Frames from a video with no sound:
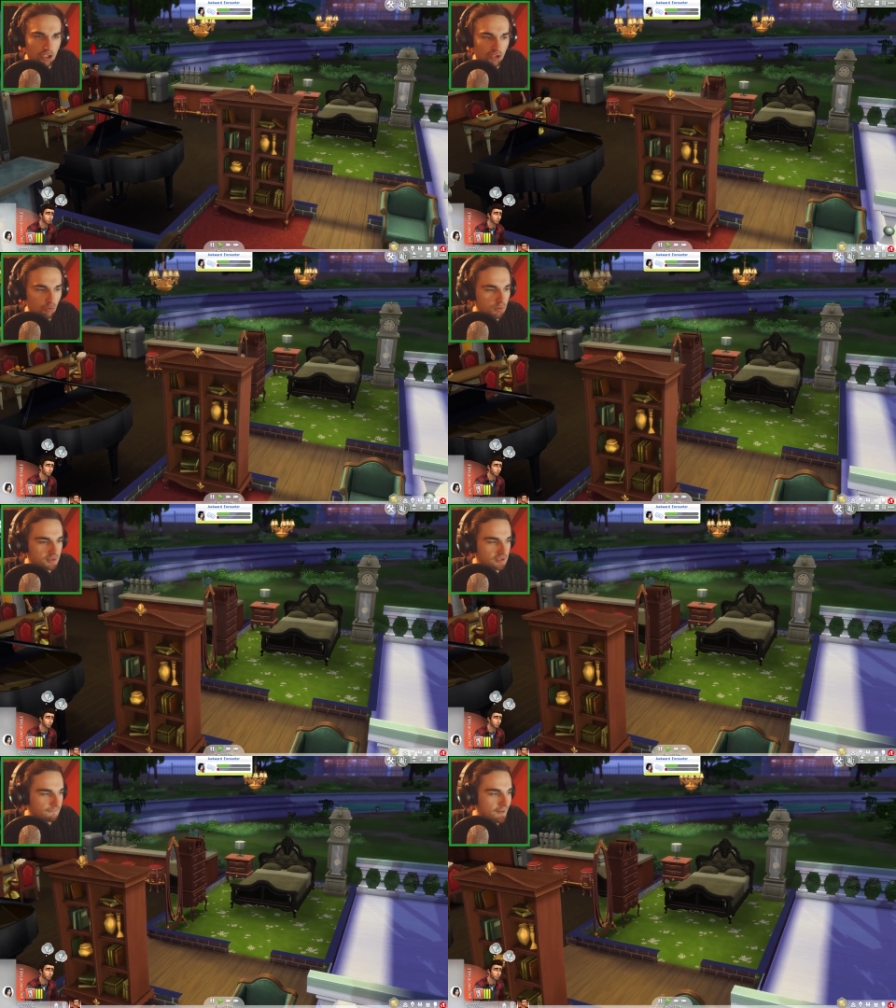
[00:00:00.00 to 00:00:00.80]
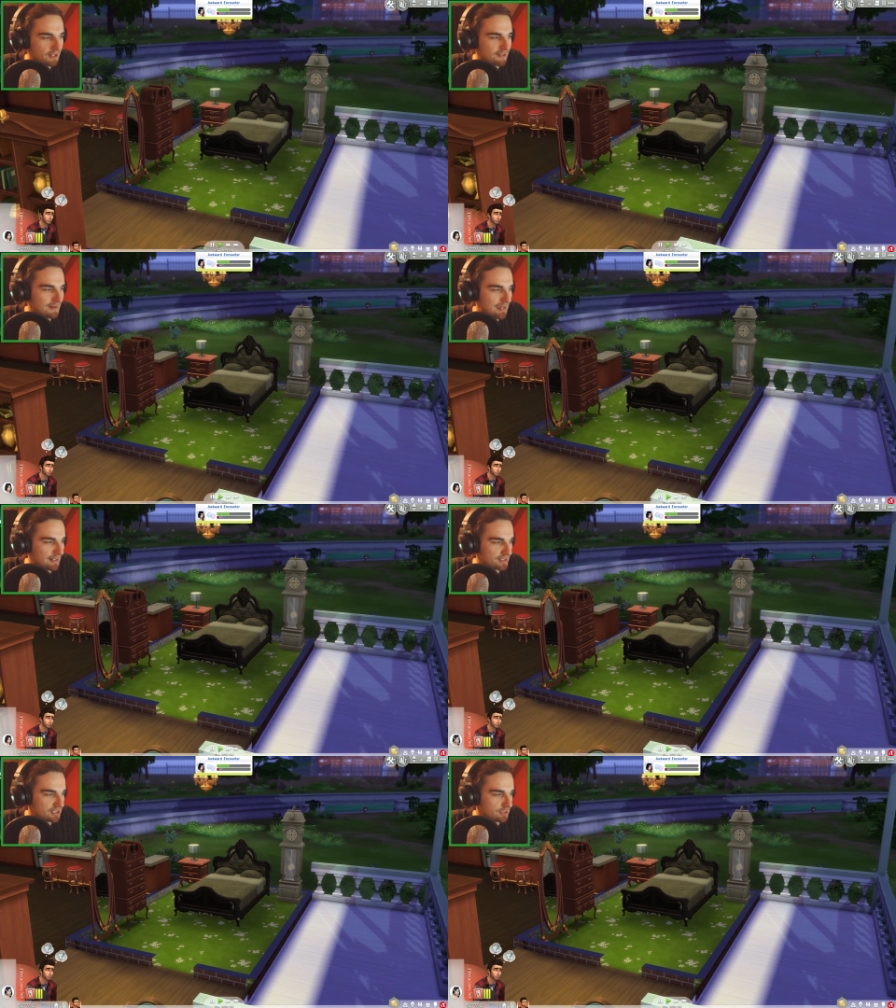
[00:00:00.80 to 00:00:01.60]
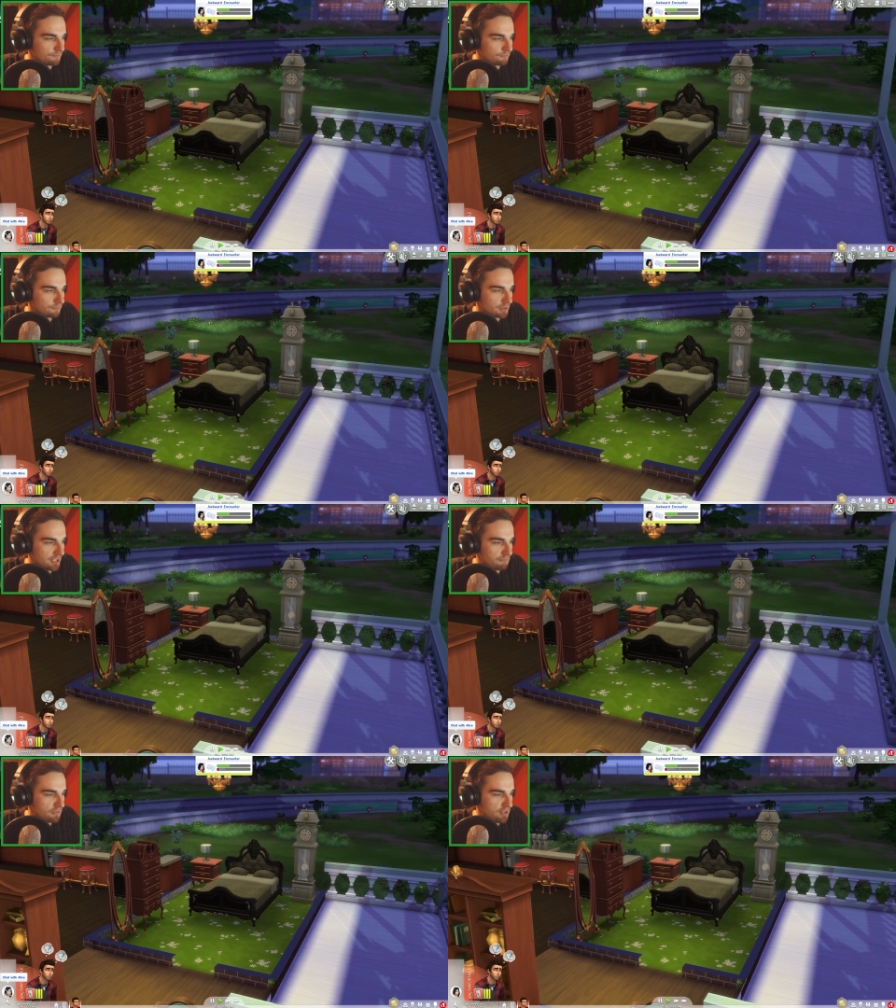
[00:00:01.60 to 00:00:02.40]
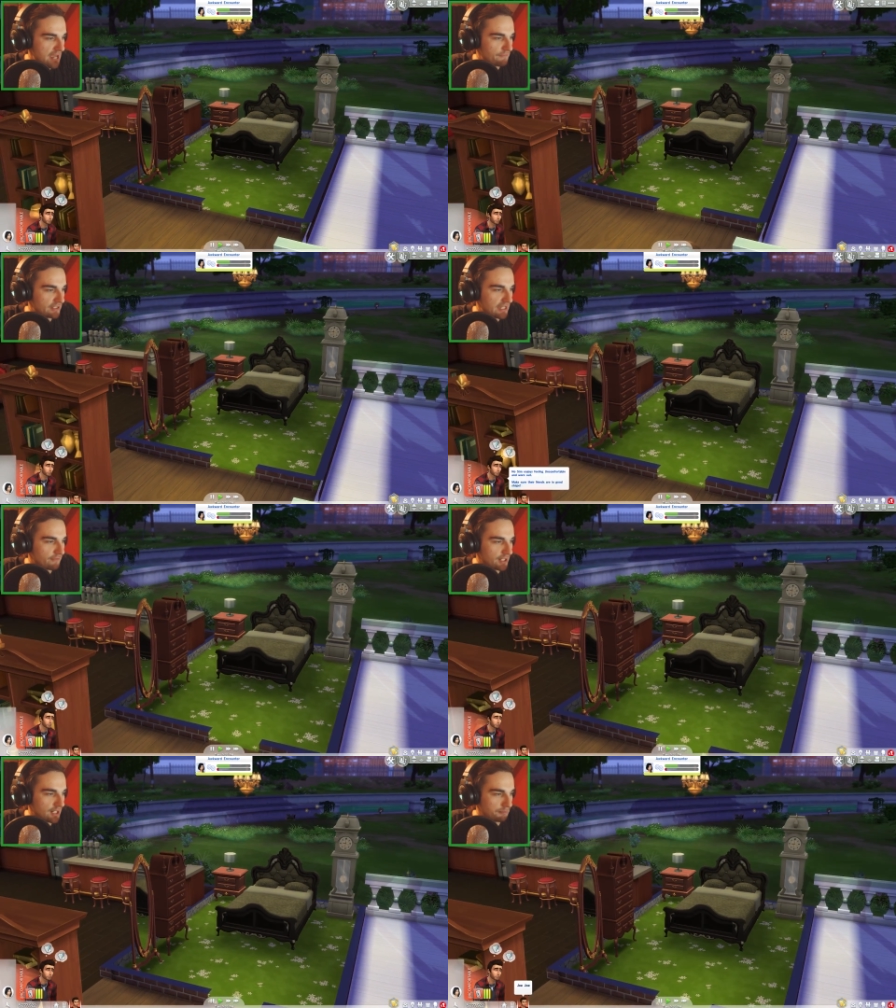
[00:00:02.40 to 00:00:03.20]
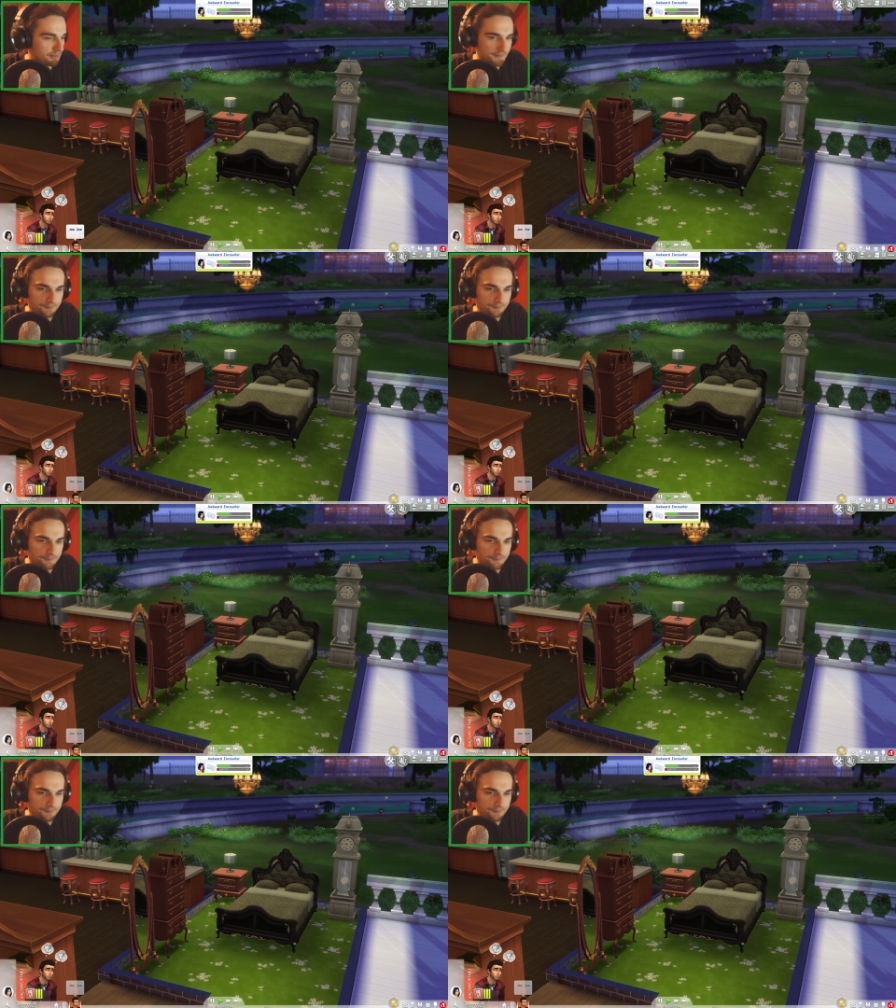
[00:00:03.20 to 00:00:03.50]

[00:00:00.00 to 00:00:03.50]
woman to figure out, Alice. But I'm never giving up.